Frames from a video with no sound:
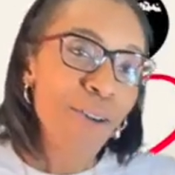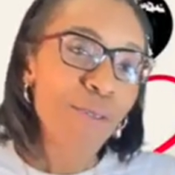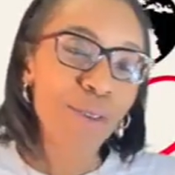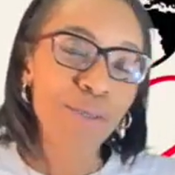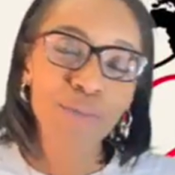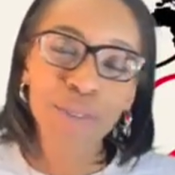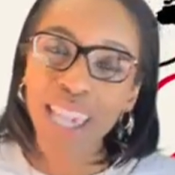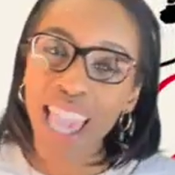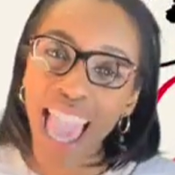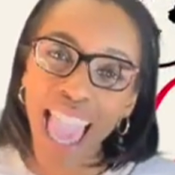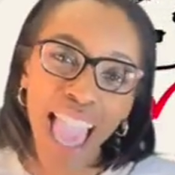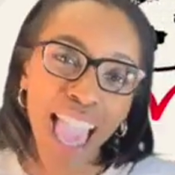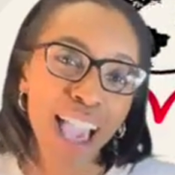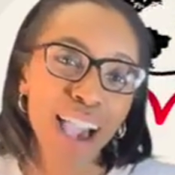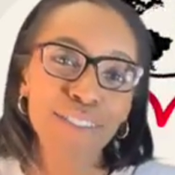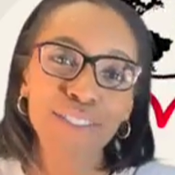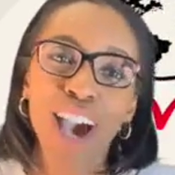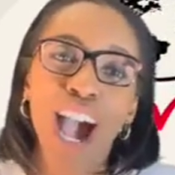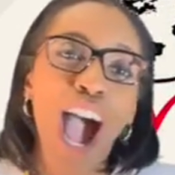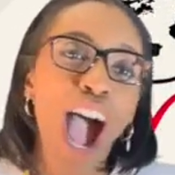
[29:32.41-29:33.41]
when we
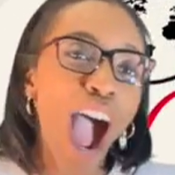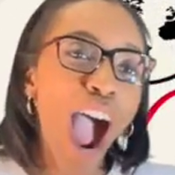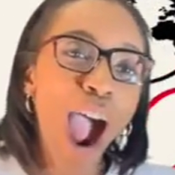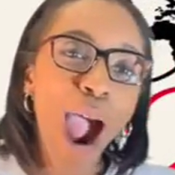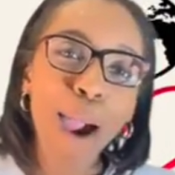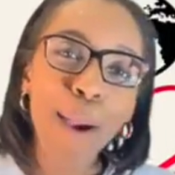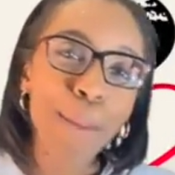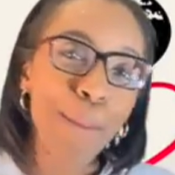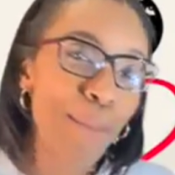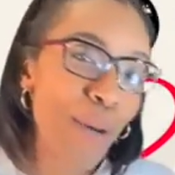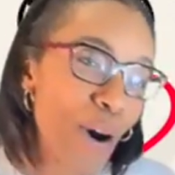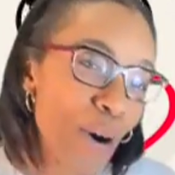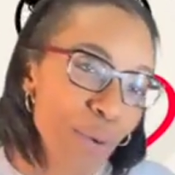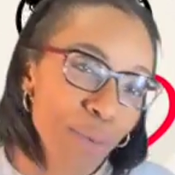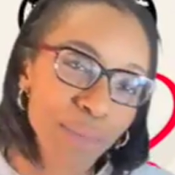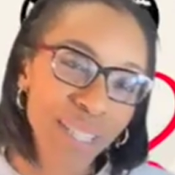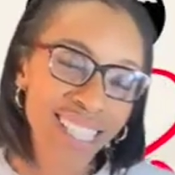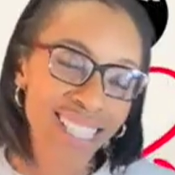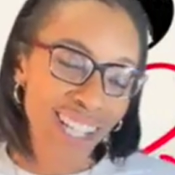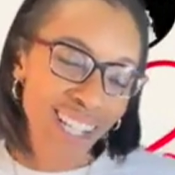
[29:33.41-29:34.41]
have our
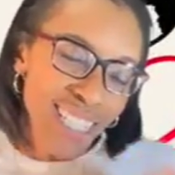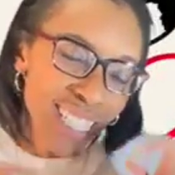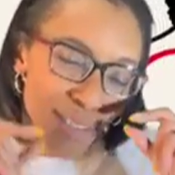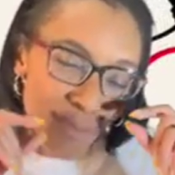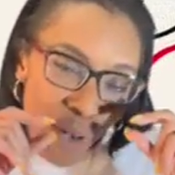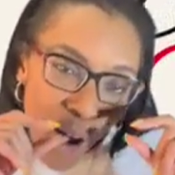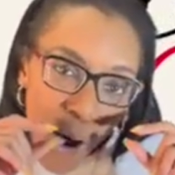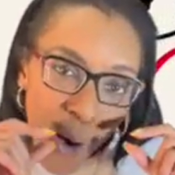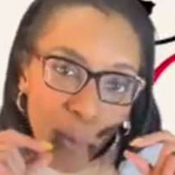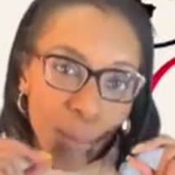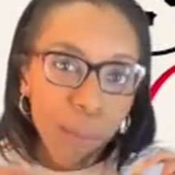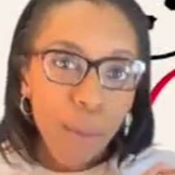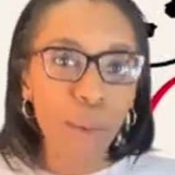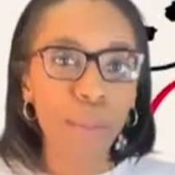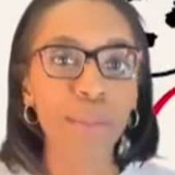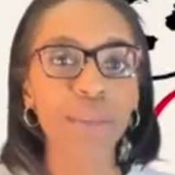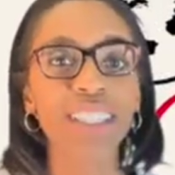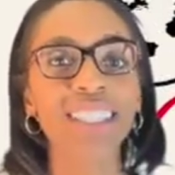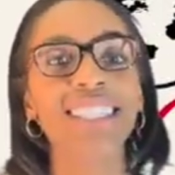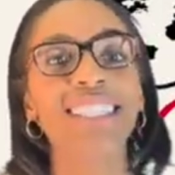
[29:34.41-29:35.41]
moments, our small
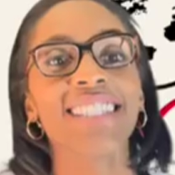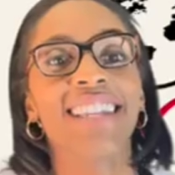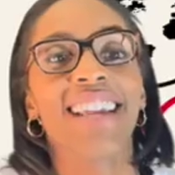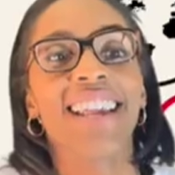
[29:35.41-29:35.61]
moments,